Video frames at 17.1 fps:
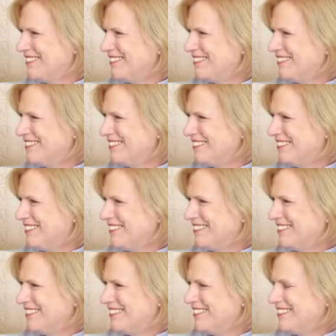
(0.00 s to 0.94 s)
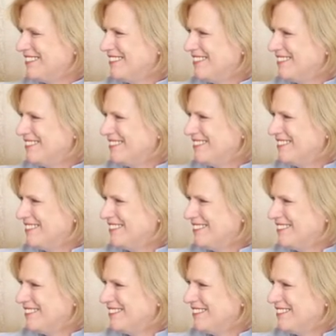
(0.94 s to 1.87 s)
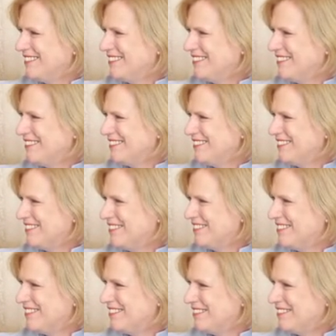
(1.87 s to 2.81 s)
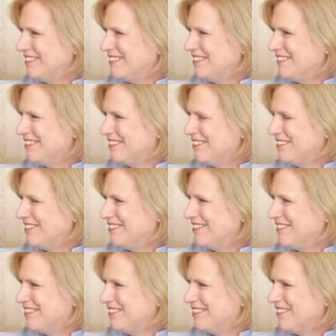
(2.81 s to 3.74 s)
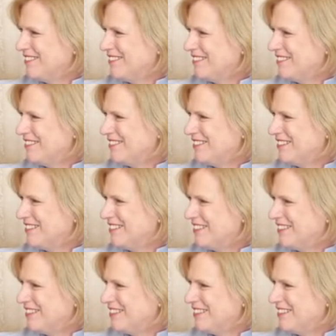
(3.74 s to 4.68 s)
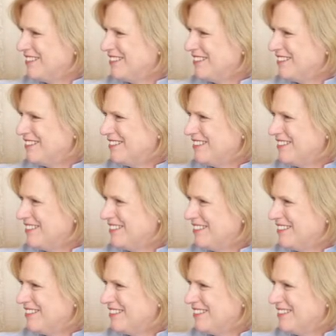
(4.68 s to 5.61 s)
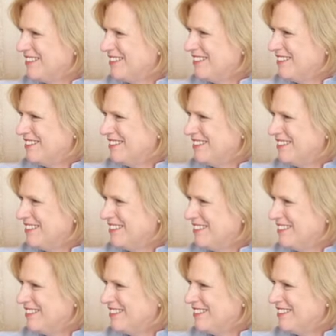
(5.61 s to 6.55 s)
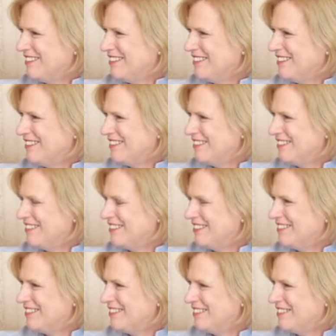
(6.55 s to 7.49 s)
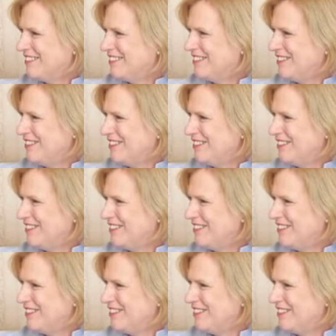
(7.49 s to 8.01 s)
This person isn't speaking.